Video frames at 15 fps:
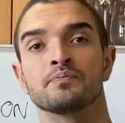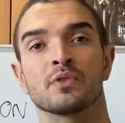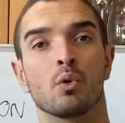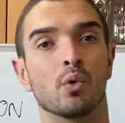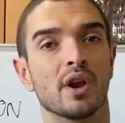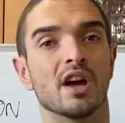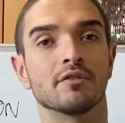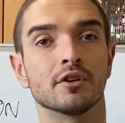
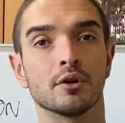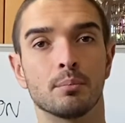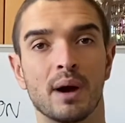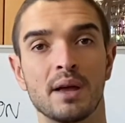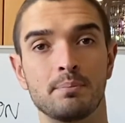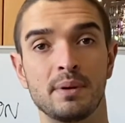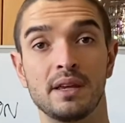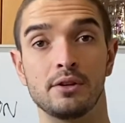Whatever it
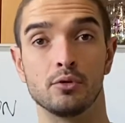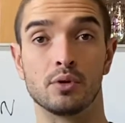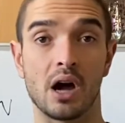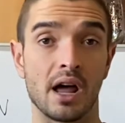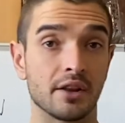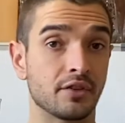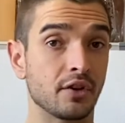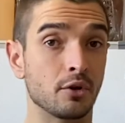might be, you
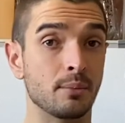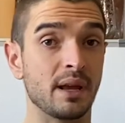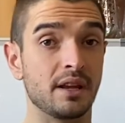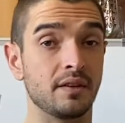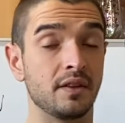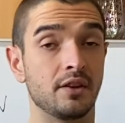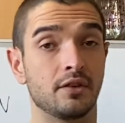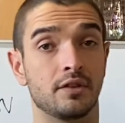gotta start
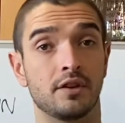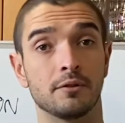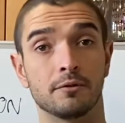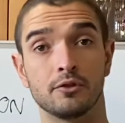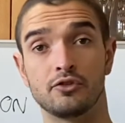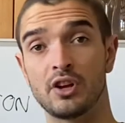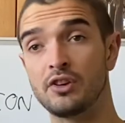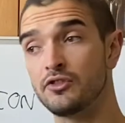making these
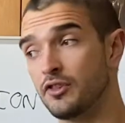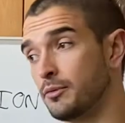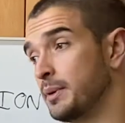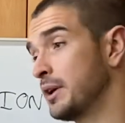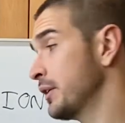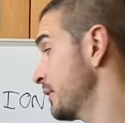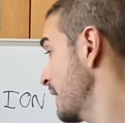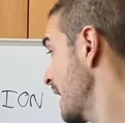different changes
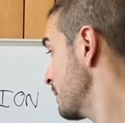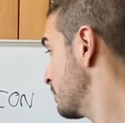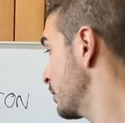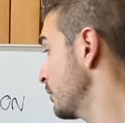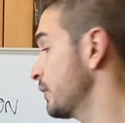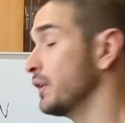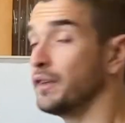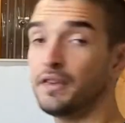because that
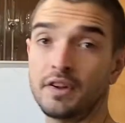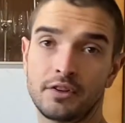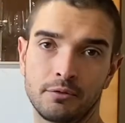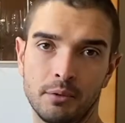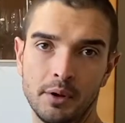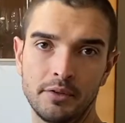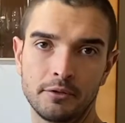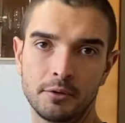person six
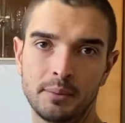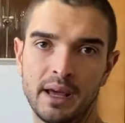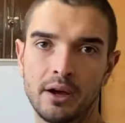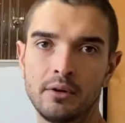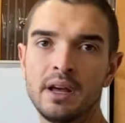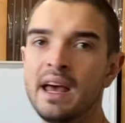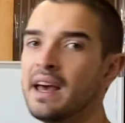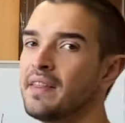months from now,